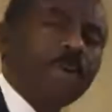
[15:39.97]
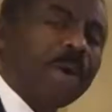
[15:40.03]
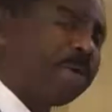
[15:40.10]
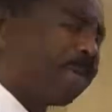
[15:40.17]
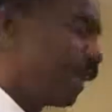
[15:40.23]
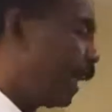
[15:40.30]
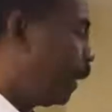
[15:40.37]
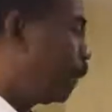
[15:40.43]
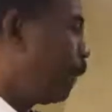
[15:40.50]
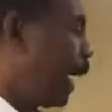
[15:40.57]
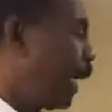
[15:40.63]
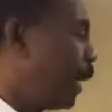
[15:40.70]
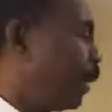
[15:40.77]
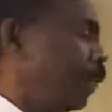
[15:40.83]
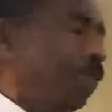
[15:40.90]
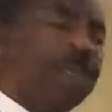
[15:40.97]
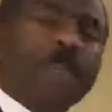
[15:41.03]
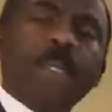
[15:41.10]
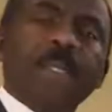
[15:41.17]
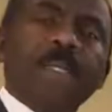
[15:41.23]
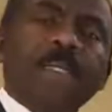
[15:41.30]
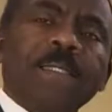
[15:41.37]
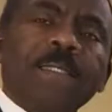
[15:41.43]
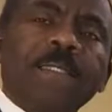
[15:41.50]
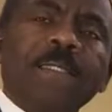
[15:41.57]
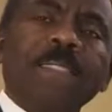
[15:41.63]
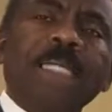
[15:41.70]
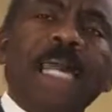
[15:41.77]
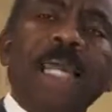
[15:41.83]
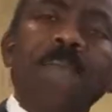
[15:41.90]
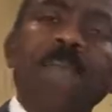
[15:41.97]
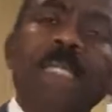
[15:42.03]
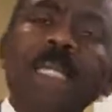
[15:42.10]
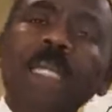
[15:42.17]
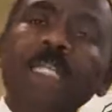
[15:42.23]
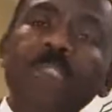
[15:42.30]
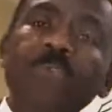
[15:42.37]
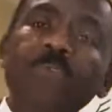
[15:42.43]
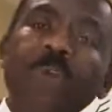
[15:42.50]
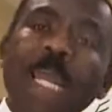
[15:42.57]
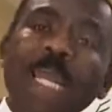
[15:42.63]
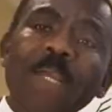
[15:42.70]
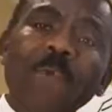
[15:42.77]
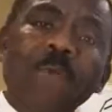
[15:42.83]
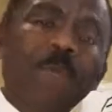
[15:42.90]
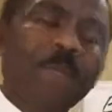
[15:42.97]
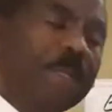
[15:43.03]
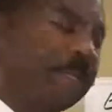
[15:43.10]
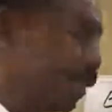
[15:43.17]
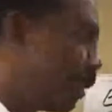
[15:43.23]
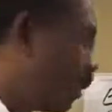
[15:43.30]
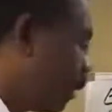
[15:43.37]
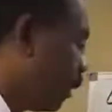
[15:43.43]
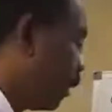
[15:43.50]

you have a binomial times a trinomial.